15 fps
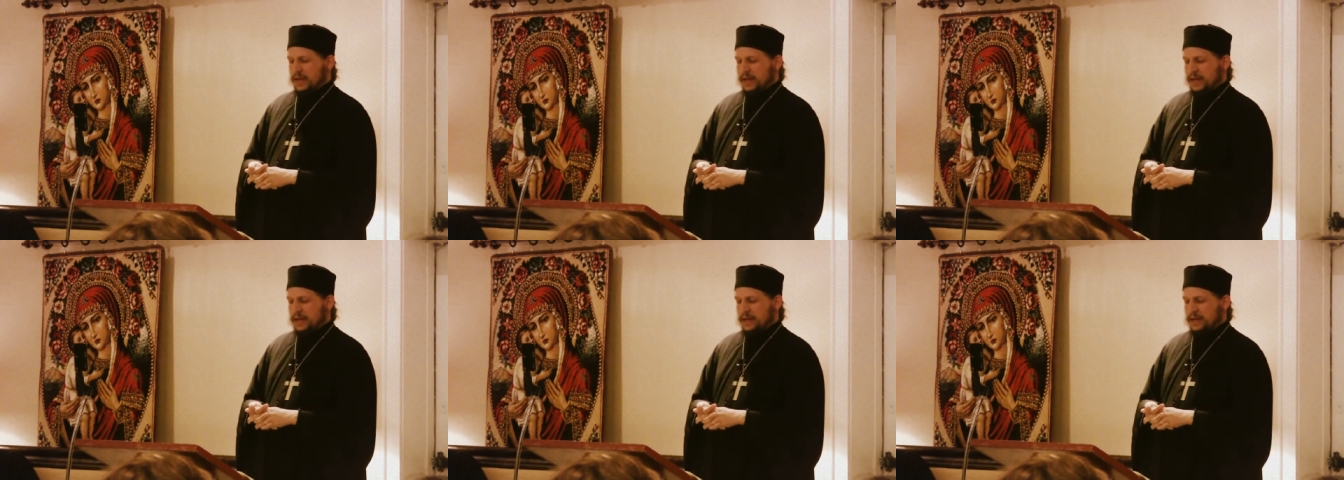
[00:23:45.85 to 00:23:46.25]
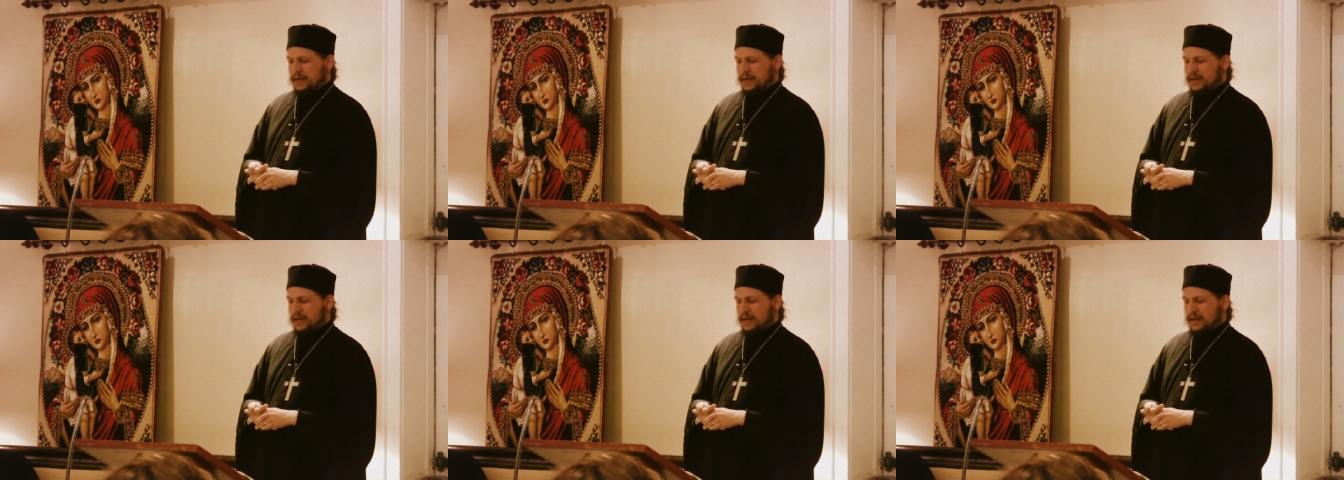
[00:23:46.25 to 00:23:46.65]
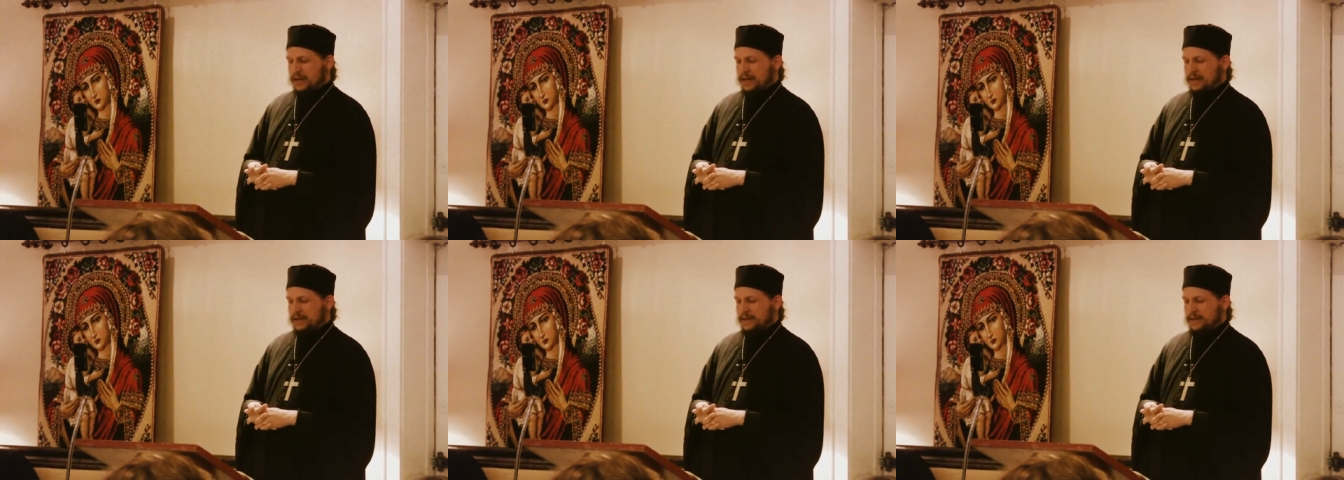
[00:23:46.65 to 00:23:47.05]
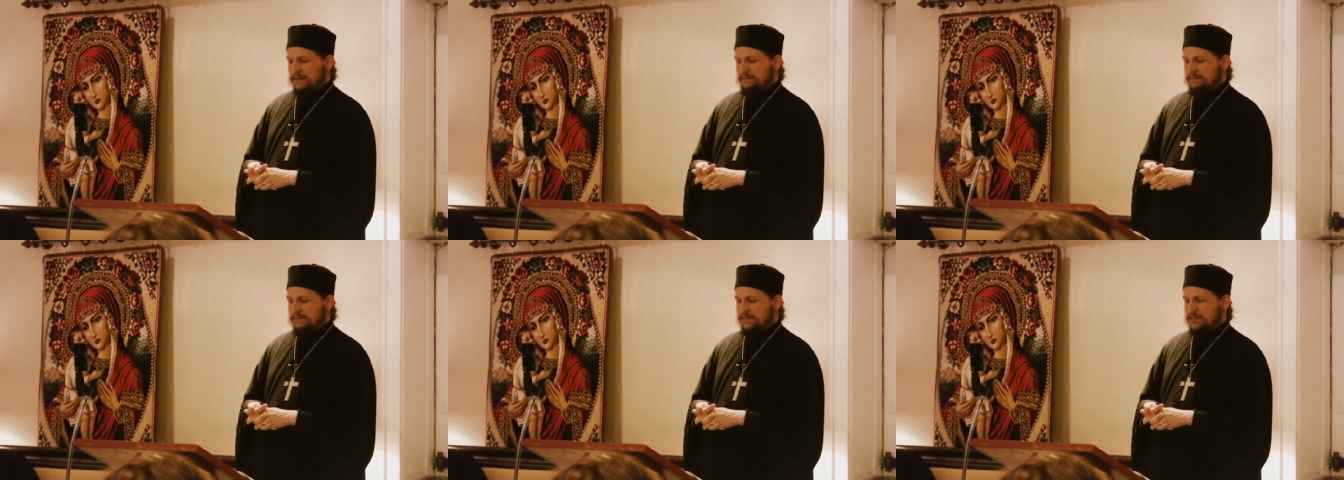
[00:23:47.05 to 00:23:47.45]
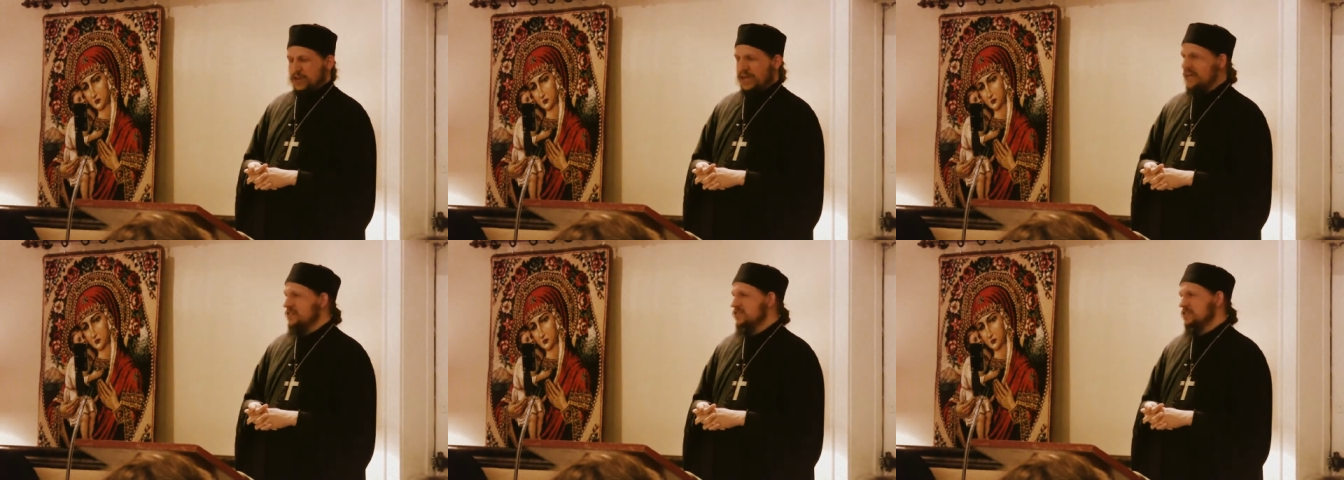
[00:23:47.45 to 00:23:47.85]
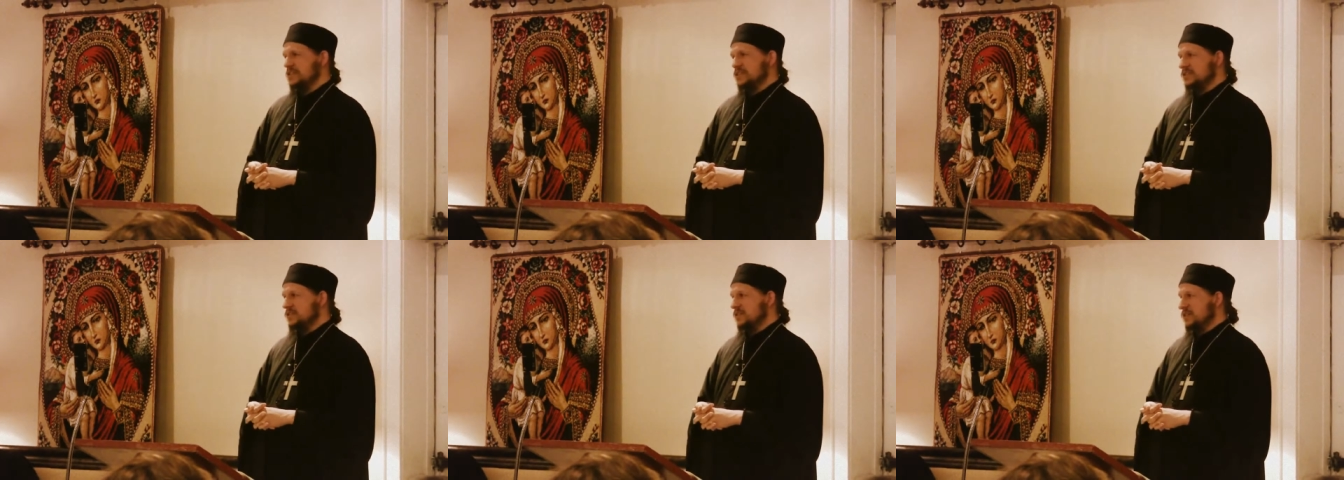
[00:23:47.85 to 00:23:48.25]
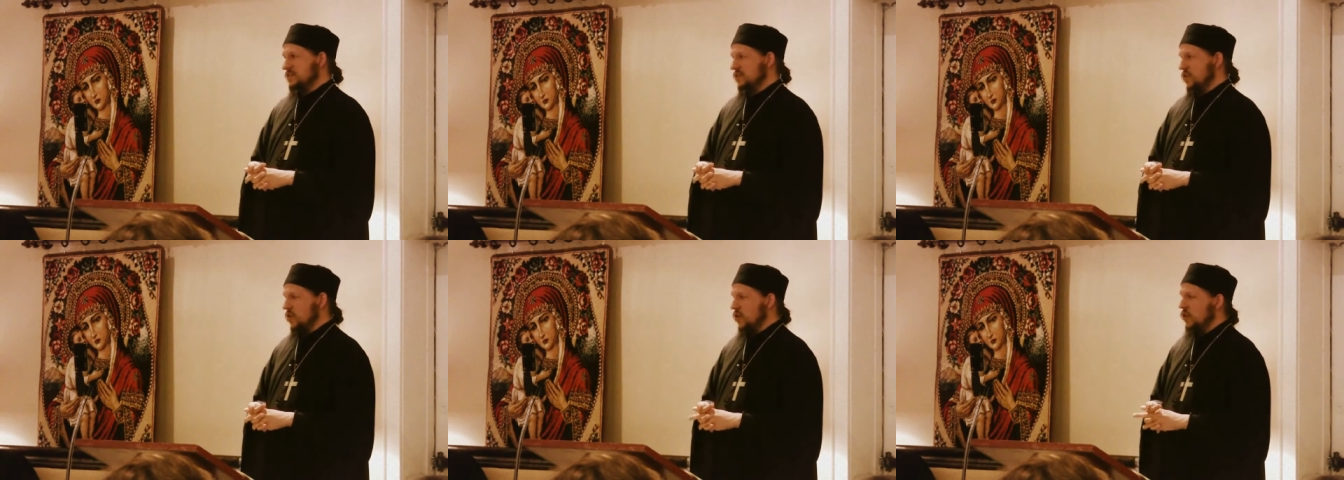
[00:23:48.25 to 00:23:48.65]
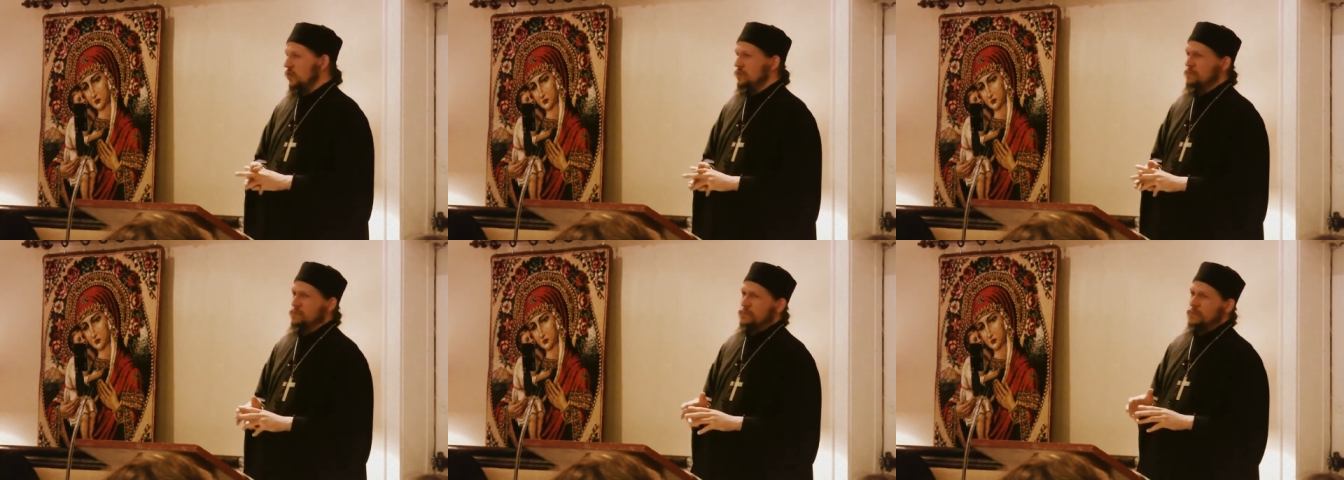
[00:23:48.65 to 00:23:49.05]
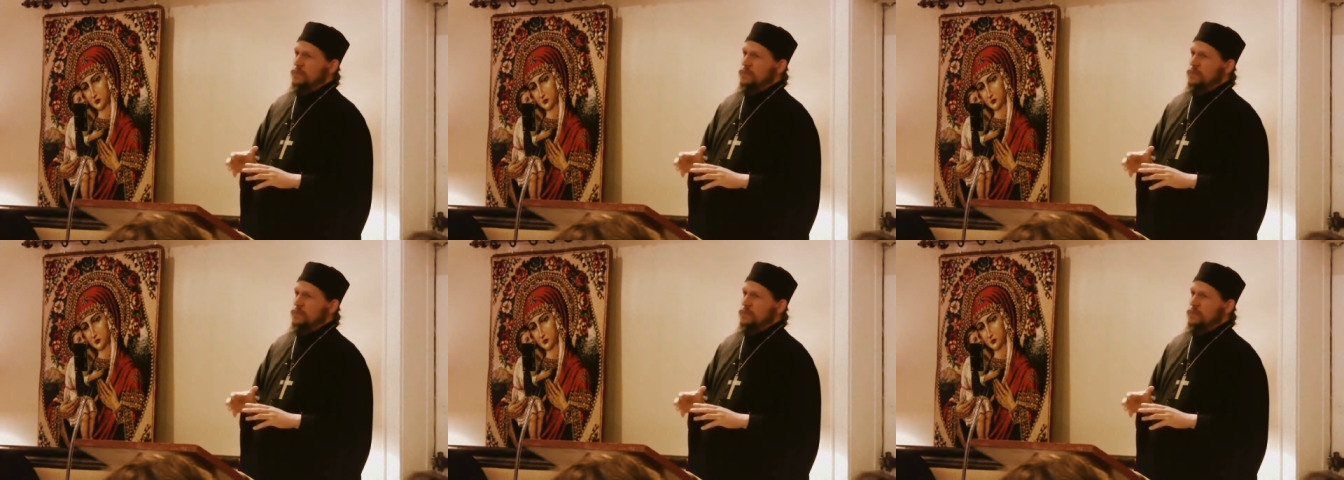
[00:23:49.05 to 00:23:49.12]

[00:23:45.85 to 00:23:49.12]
and, and uh, changed his, his whole